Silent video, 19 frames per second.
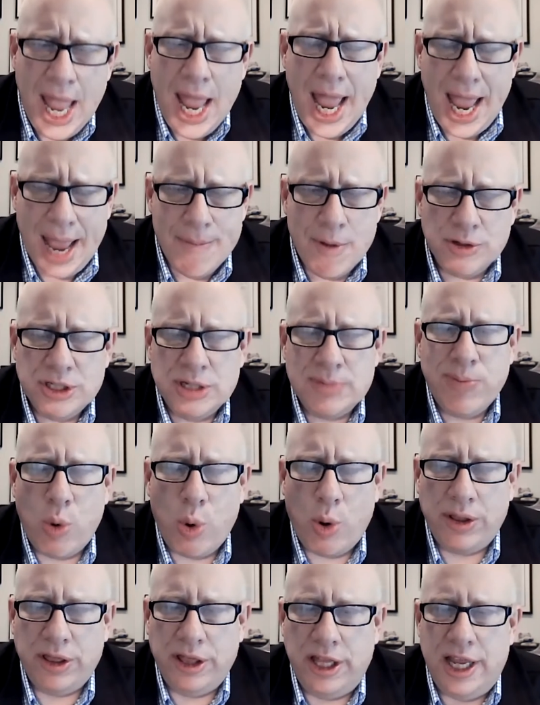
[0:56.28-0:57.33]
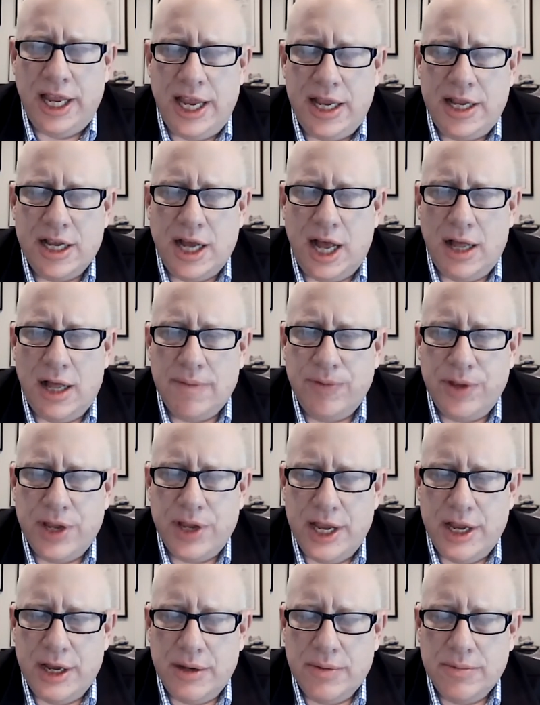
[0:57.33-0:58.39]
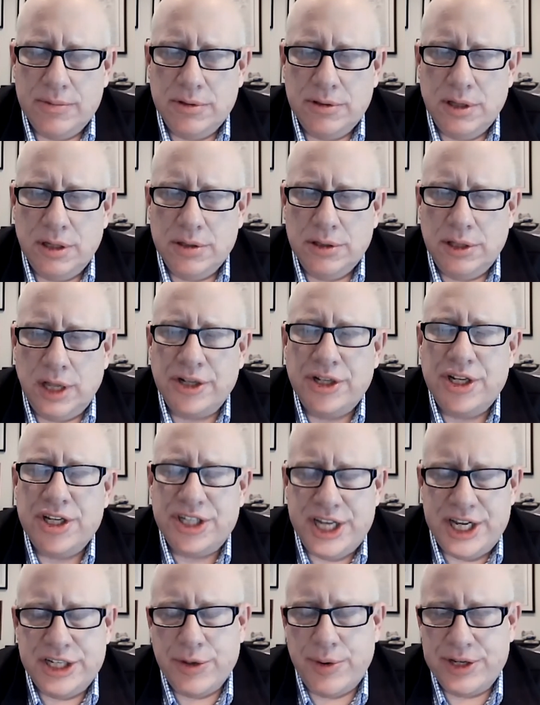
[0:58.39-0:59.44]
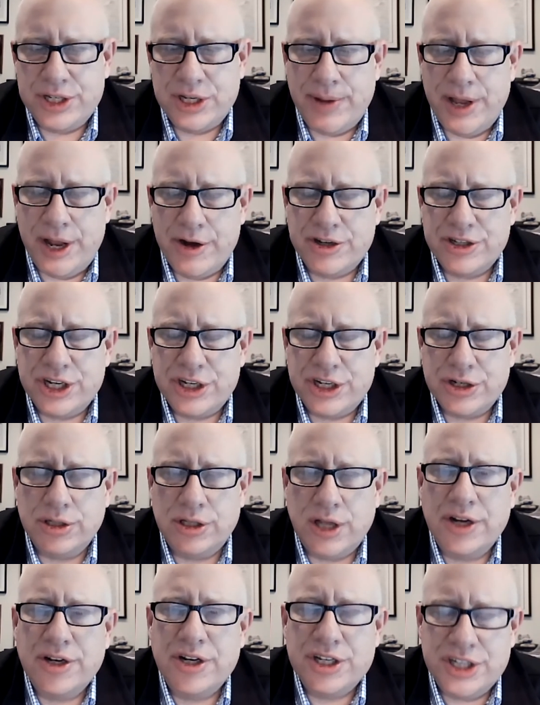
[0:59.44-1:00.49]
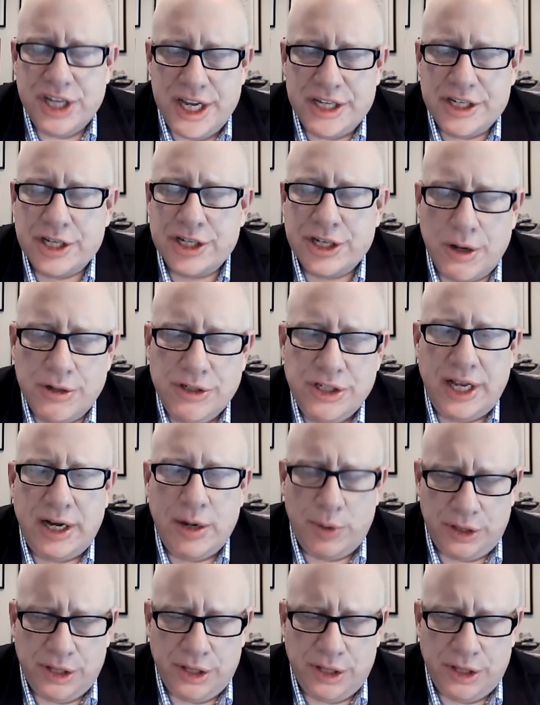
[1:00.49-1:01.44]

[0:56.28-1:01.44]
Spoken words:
and most importantly, you know, lung disease, so some interstitial lung disease associated with